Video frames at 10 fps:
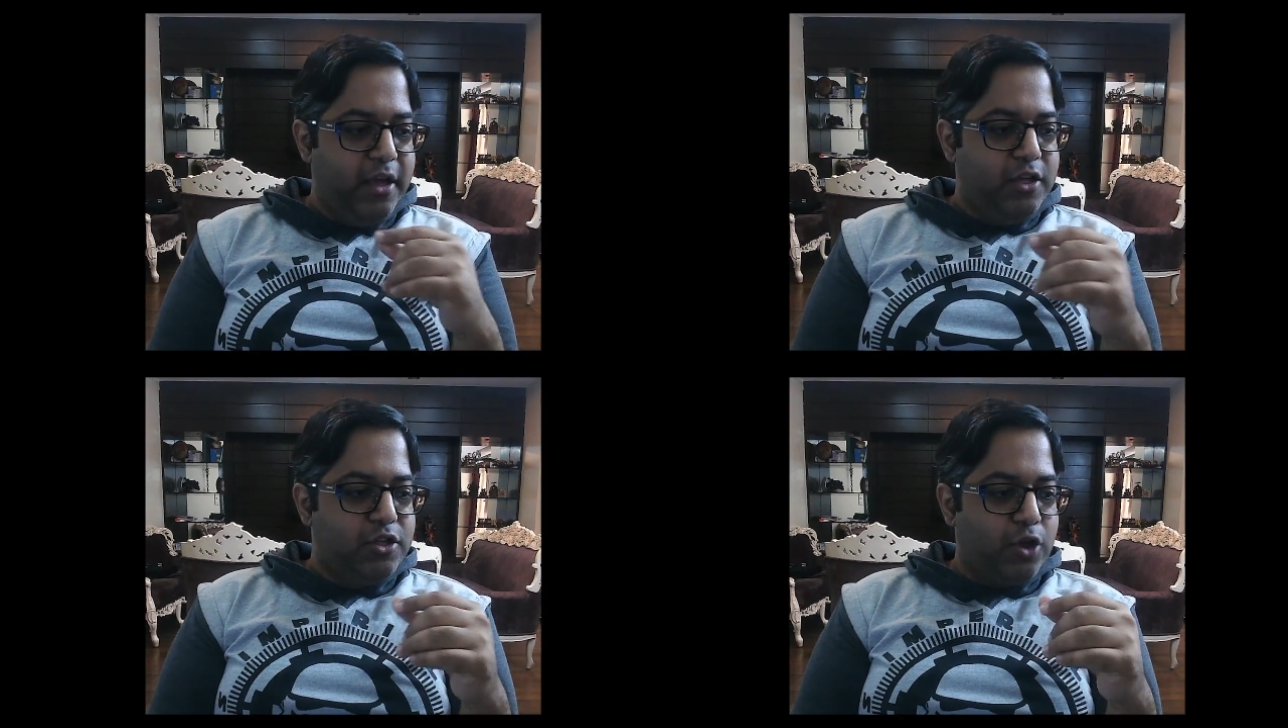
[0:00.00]

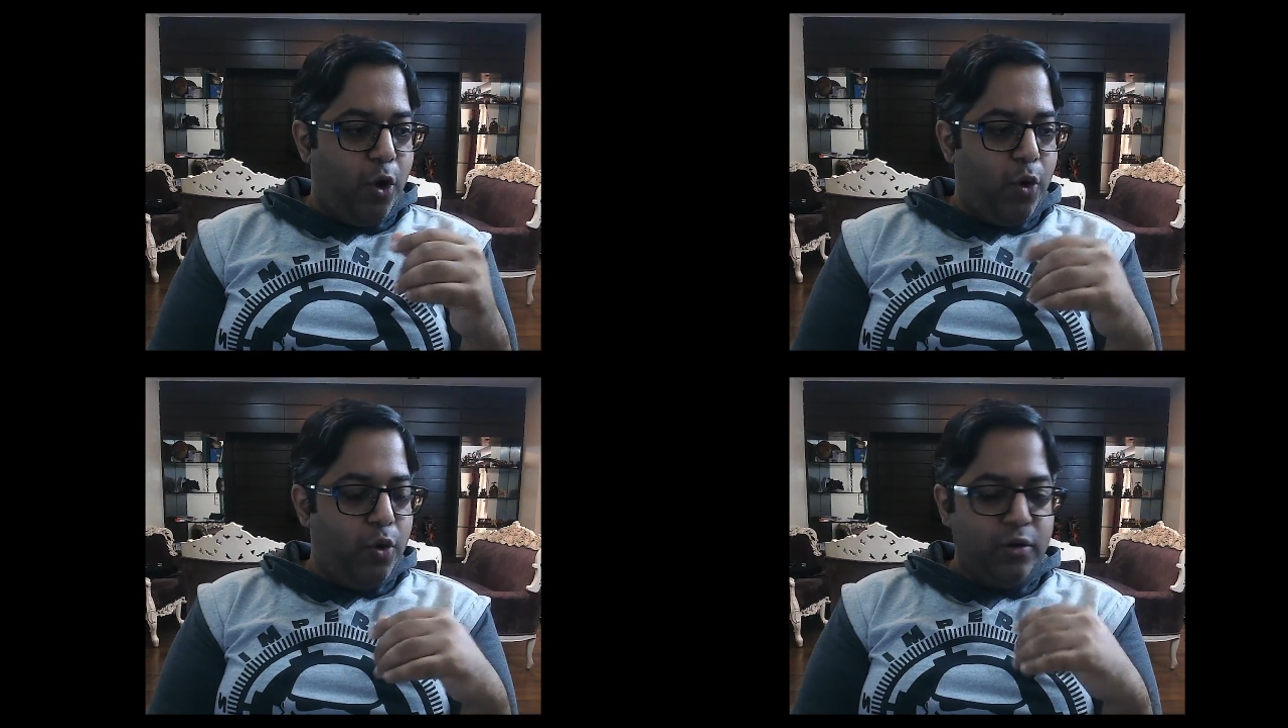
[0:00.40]

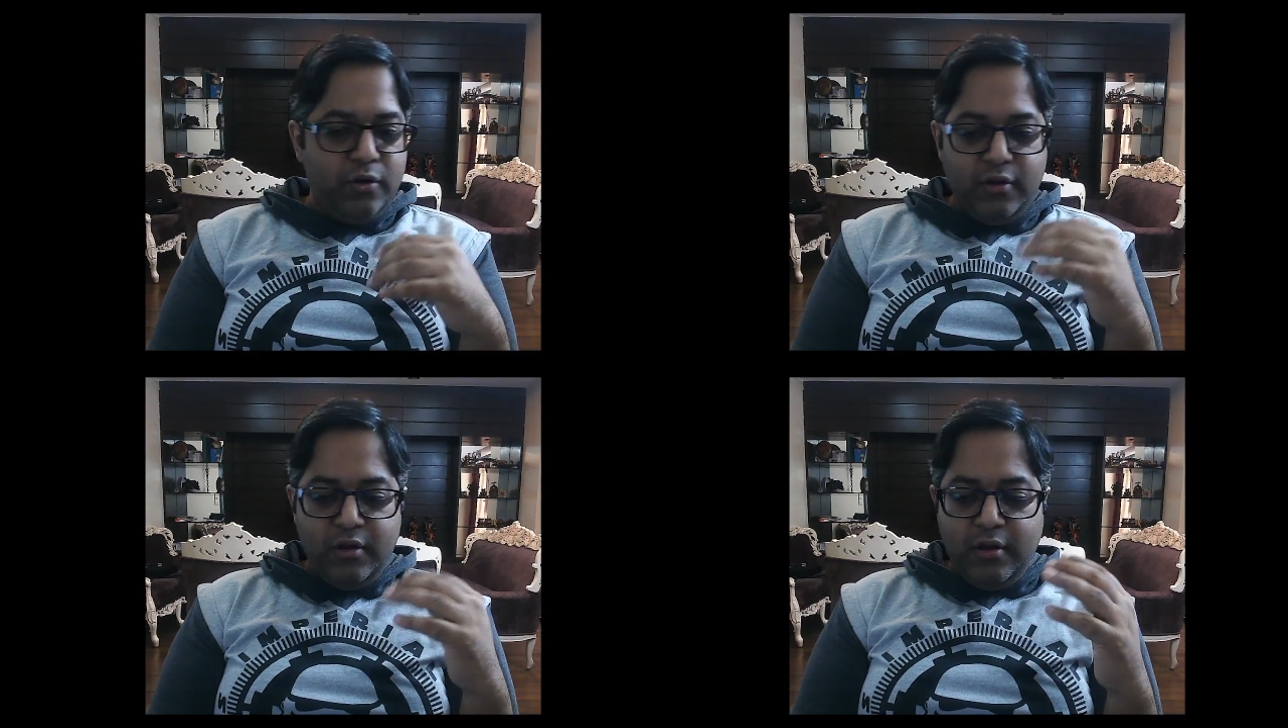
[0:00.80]
So
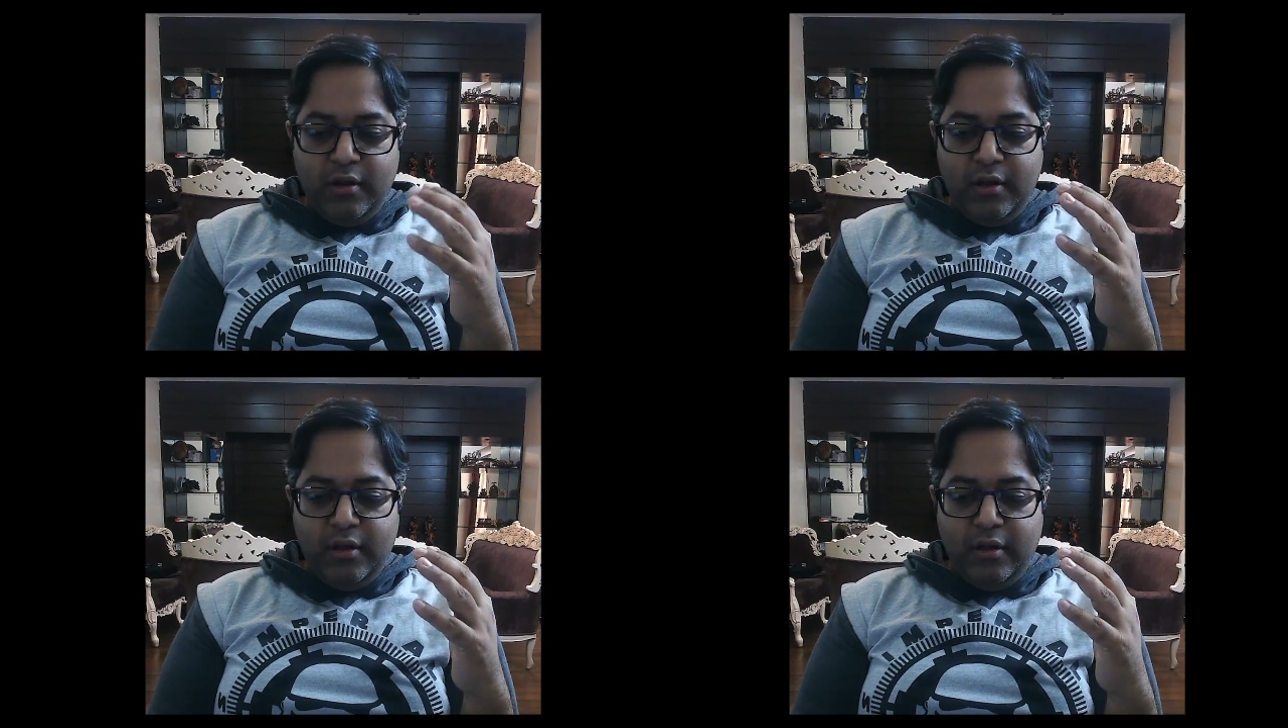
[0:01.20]

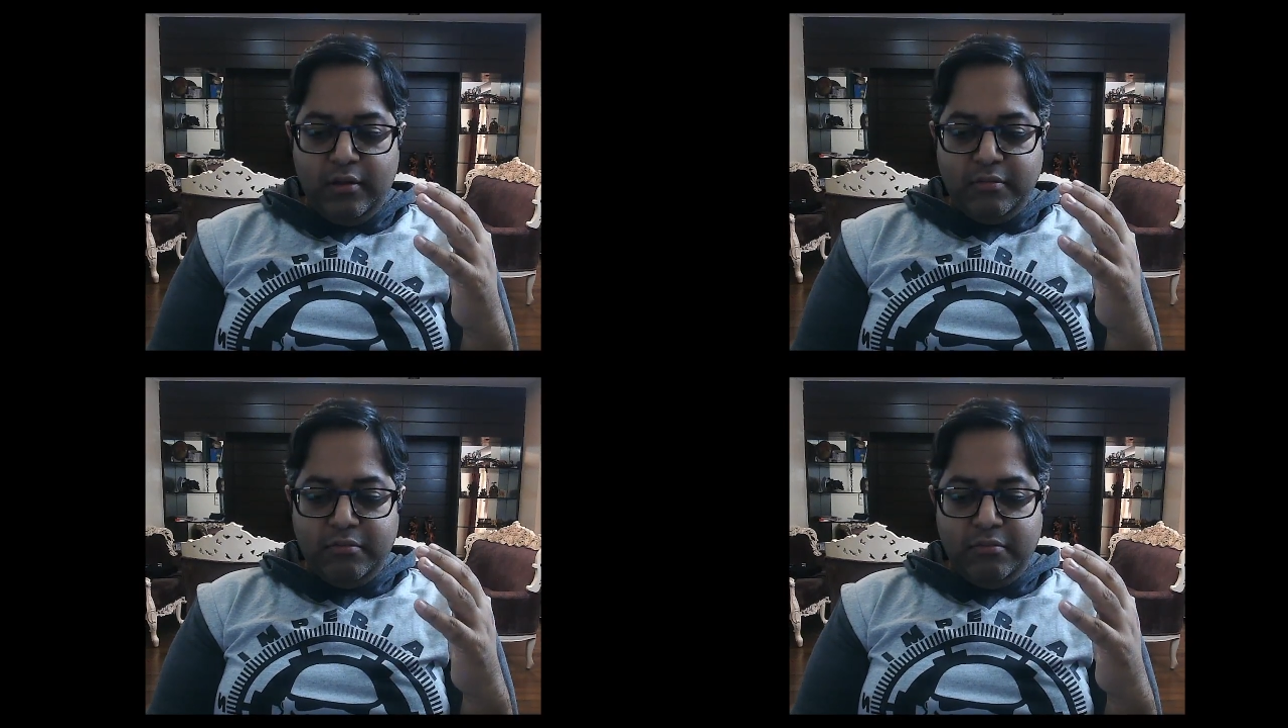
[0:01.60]

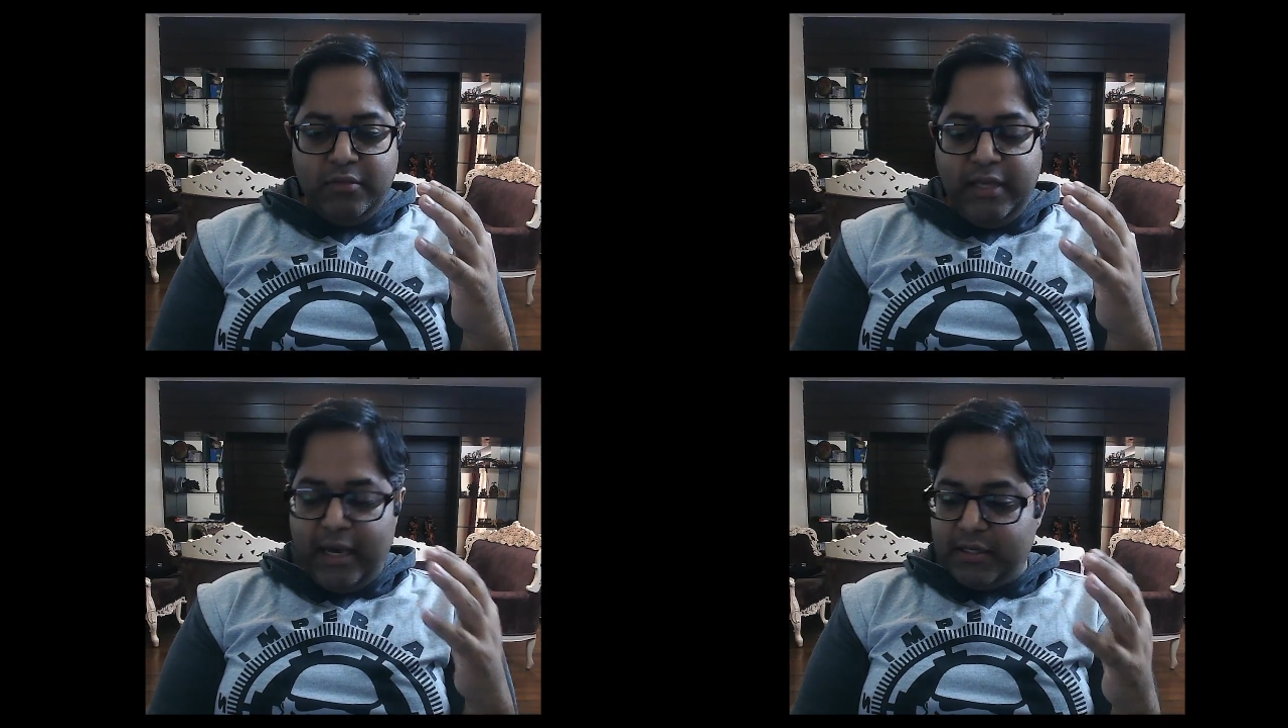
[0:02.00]

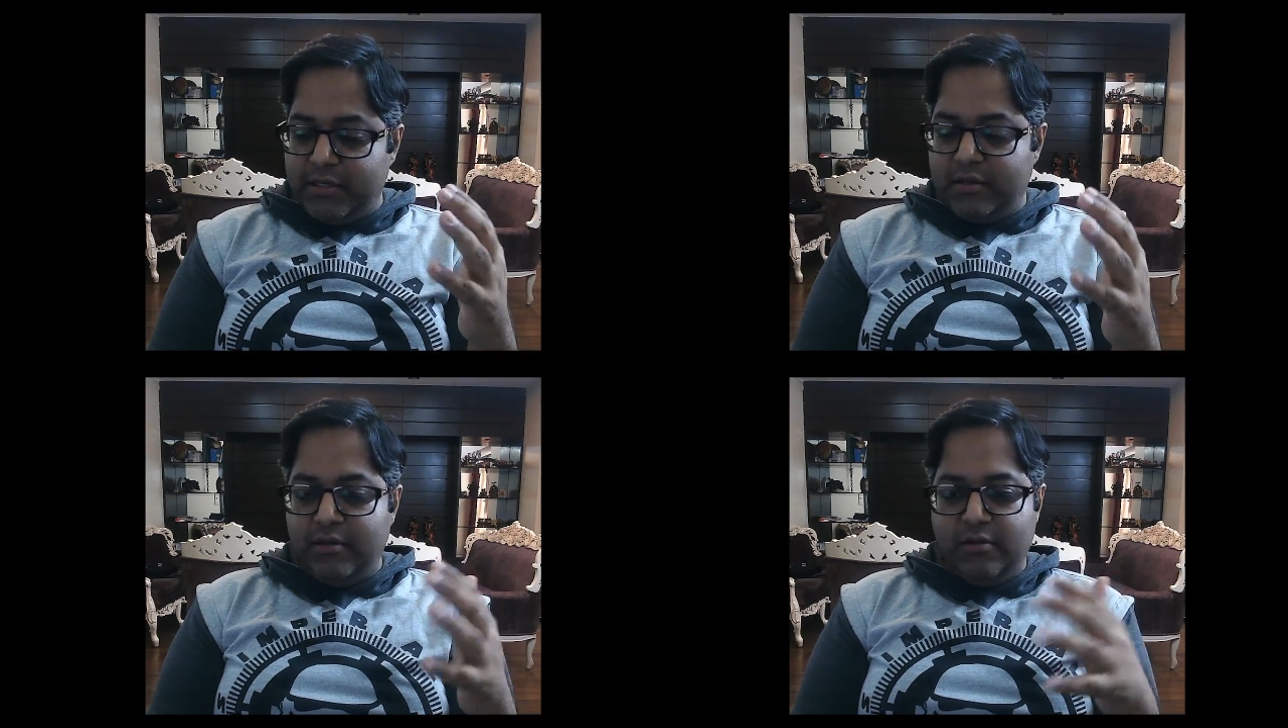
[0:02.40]

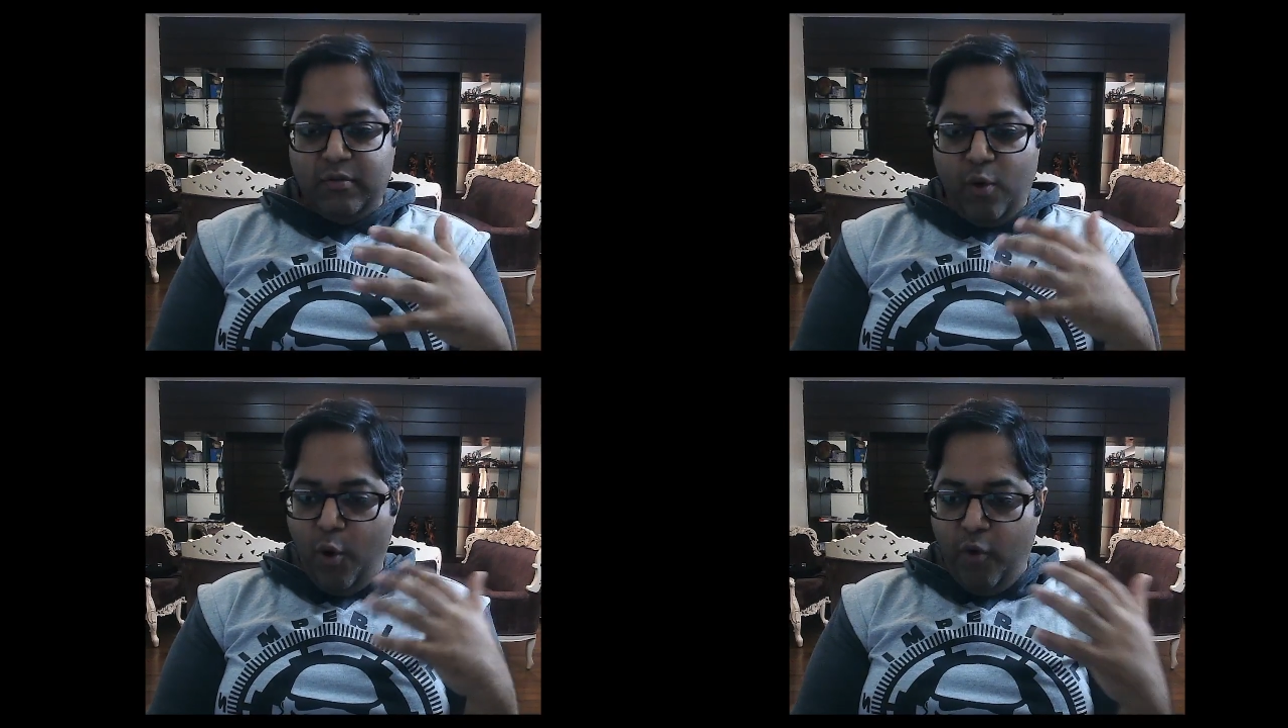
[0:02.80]
yes,
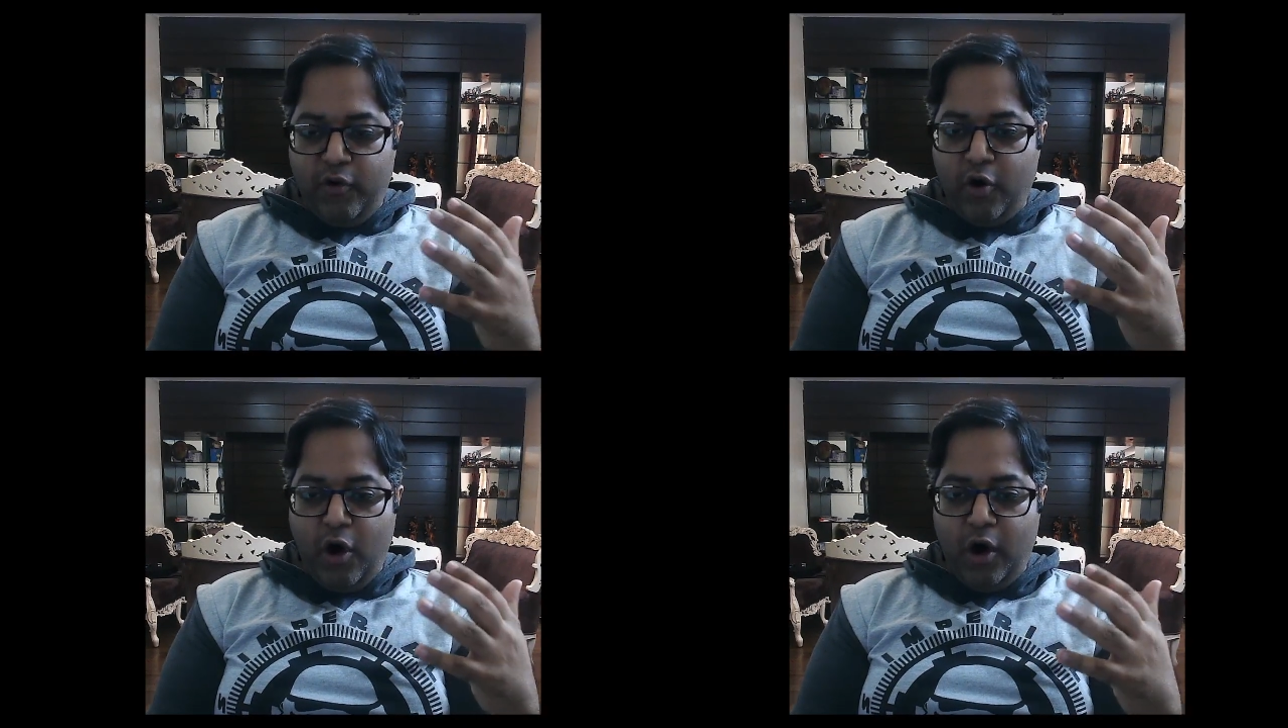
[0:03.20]

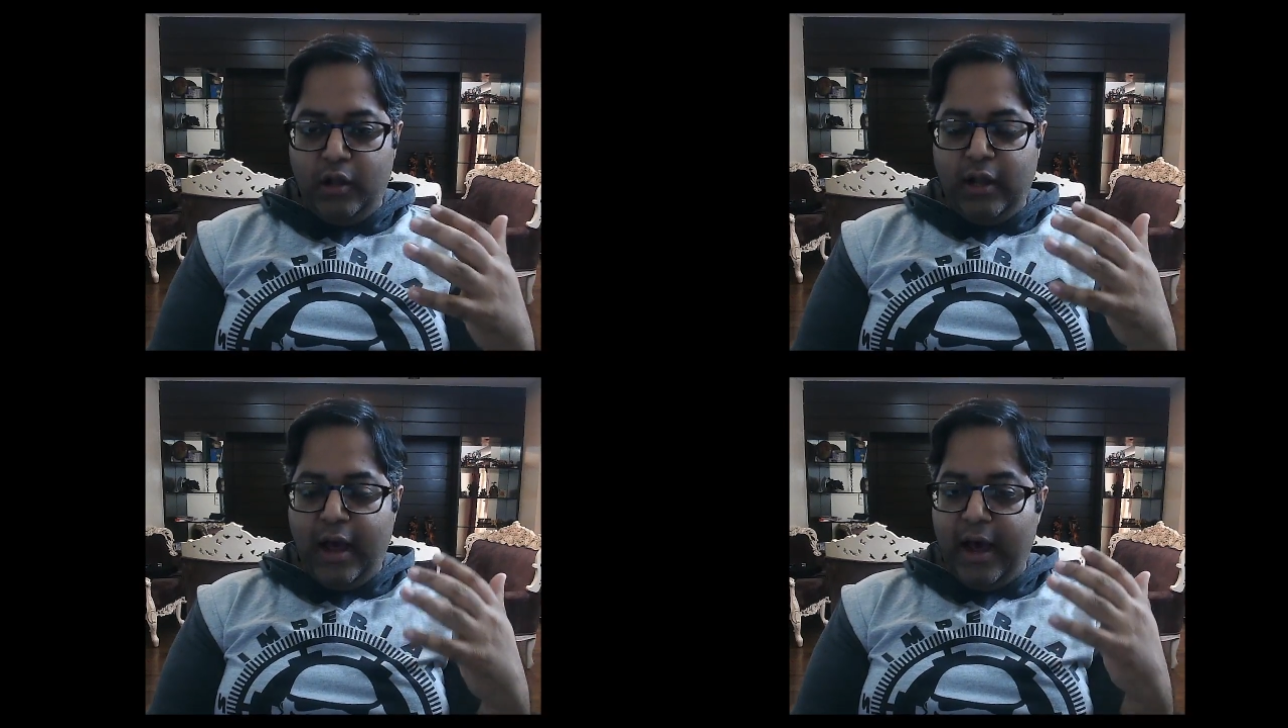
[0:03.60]

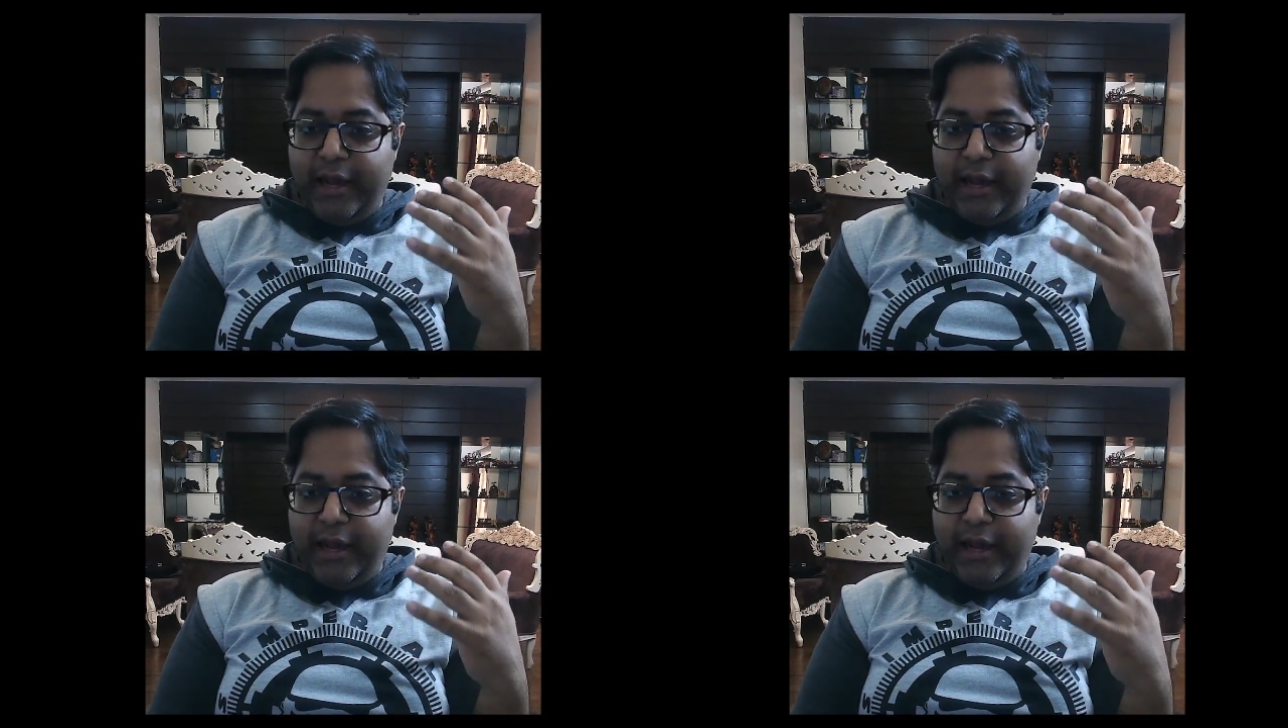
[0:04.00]
overall, I